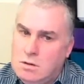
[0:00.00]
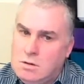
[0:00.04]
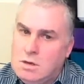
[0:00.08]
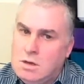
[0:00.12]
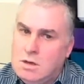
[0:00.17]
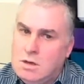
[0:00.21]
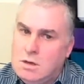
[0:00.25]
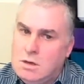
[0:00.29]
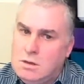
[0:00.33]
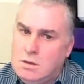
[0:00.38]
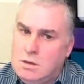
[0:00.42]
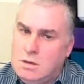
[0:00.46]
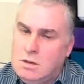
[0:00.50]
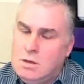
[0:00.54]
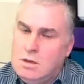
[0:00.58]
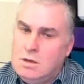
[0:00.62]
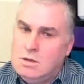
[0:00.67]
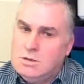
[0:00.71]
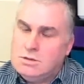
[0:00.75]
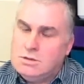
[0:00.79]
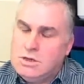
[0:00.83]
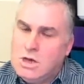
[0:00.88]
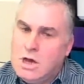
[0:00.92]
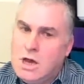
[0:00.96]
Okay.
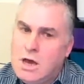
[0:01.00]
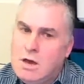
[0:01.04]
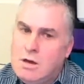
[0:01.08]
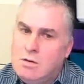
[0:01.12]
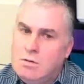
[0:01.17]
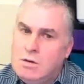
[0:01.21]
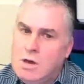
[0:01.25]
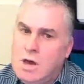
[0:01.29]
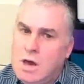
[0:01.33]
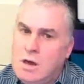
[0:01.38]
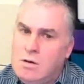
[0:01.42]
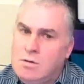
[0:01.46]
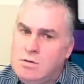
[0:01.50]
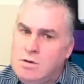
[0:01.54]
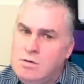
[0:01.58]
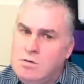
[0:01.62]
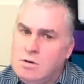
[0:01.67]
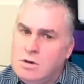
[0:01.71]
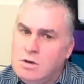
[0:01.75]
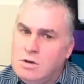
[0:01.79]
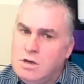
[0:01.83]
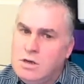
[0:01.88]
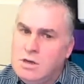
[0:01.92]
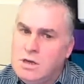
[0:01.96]
So how are
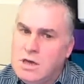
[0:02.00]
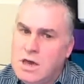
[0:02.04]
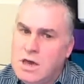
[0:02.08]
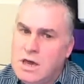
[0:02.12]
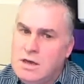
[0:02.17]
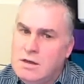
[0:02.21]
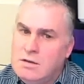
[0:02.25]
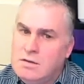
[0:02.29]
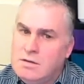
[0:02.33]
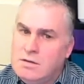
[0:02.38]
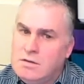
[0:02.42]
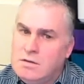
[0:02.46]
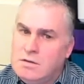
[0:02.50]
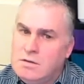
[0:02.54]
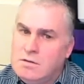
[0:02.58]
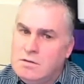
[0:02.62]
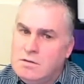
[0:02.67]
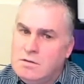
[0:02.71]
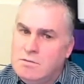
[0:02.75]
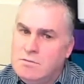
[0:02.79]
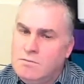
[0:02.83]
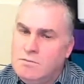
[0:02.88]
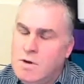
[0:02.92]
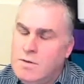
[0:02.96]
you going to get
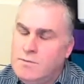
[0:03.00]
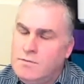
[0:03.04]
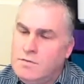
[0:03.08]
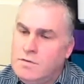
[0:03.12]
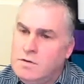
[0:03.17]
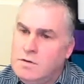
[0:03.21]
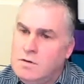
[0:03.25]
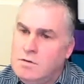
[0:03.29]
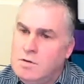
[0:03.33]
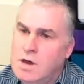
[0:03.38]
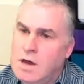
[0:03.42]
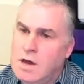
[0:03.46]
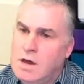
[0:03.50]
the revenue?